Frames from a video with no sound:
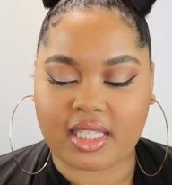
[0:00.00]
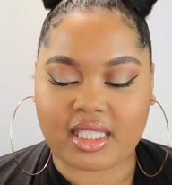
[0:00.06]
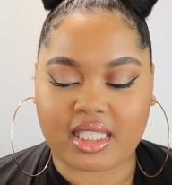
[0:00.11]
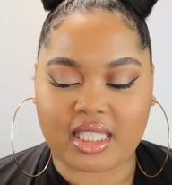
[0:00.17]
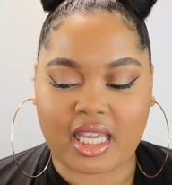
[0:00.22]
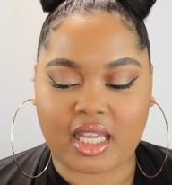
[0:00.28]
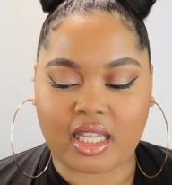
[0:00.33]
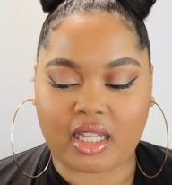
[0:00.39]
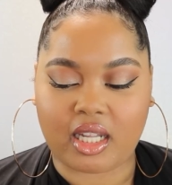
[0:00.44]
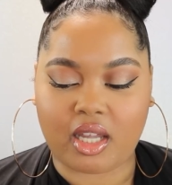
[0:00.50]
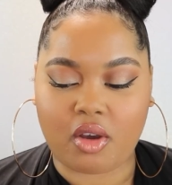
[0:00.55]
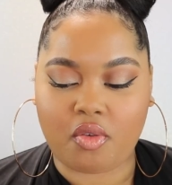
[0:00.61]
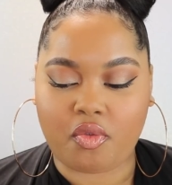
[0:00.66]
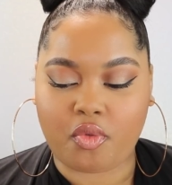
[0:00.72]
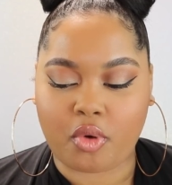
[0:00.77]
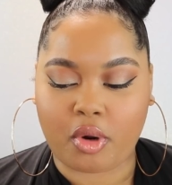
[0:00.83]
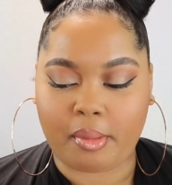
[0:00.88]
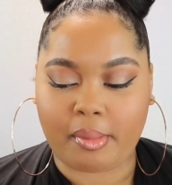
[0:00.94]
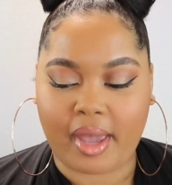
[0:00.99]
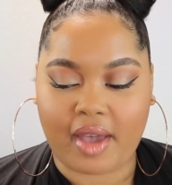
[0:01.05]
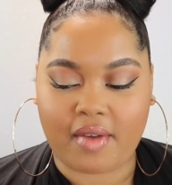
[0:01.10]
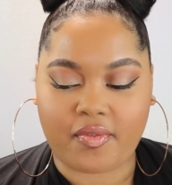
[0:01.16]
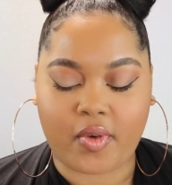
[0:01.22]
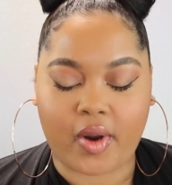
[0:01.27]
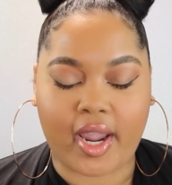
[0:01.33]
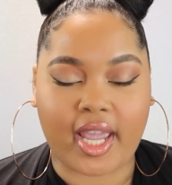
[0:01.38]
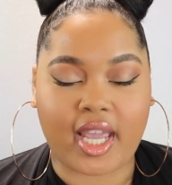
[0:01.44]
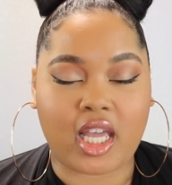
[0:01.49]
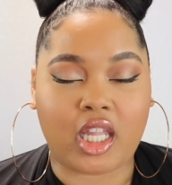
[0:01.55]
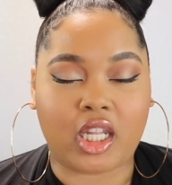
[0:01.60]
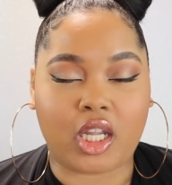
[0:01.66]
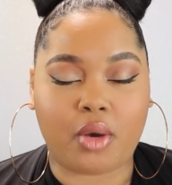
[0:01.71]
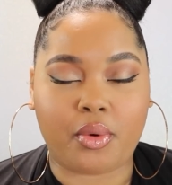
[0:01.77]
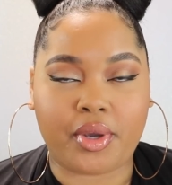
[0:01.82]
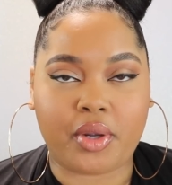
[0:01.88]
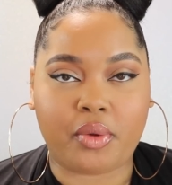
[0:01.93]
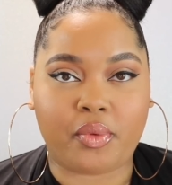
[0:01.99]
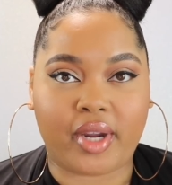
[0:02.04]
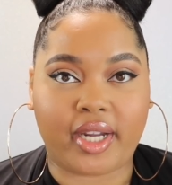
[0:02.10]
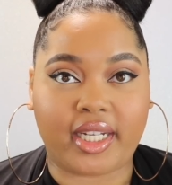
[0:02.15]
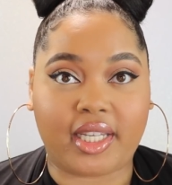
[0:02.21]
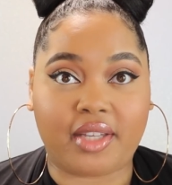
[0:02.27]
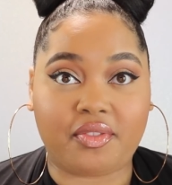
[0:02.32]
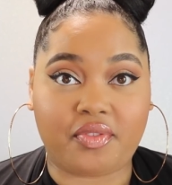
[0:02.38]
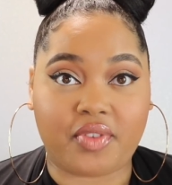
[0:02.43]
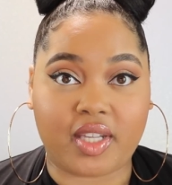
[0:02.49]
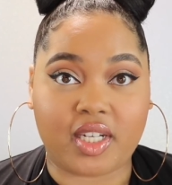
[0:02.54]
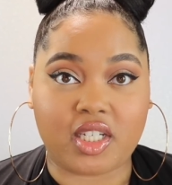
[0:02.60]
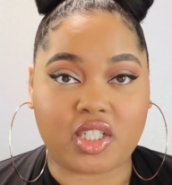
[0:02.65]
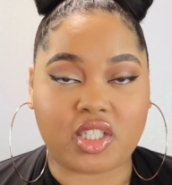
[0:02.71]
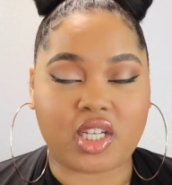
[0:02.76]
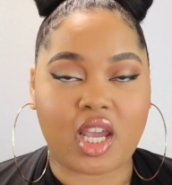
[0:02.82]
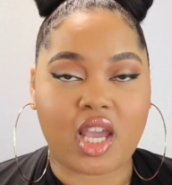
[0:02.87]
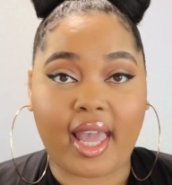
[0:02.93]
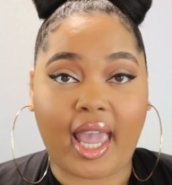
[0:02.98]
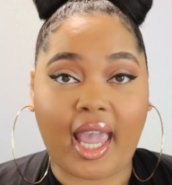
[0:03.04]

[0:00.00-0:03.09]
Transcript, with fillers: the Skin Glow format for a glowing, radiant finish.